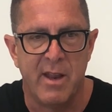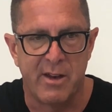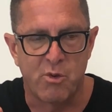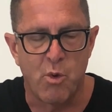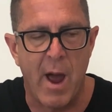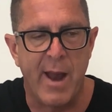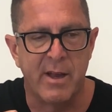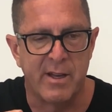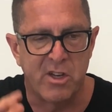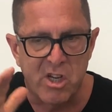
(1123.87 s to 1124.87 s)
try
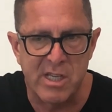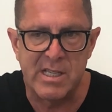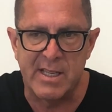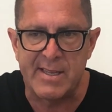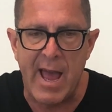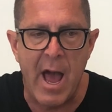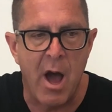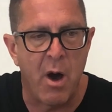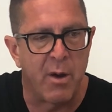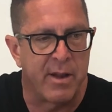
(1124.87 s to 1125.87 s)
to chisel it
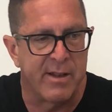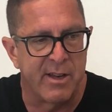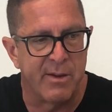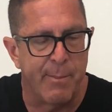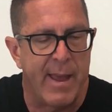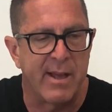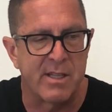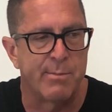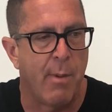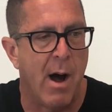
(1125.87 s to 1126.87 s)
down and make it
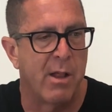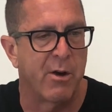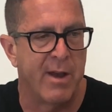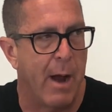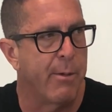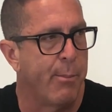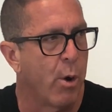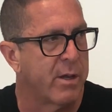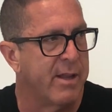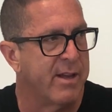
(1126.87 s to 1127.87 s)
smaller and not
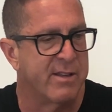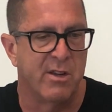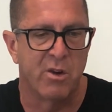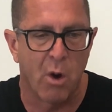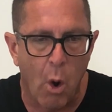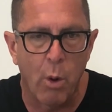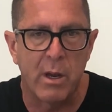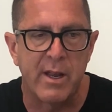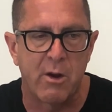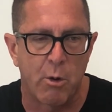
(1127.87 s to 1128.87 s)
report things, you're
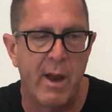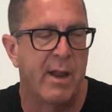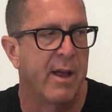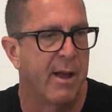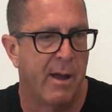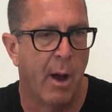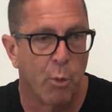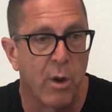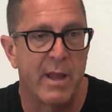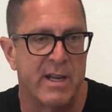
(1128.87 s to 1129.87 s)
only creating a
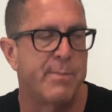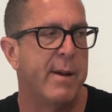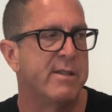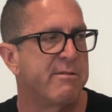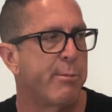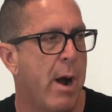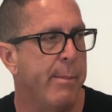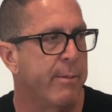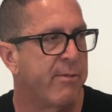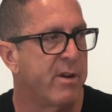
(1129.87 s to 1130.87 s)
really expensive
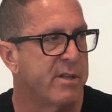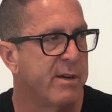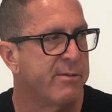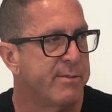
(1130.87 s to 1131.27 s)
problem for yourself.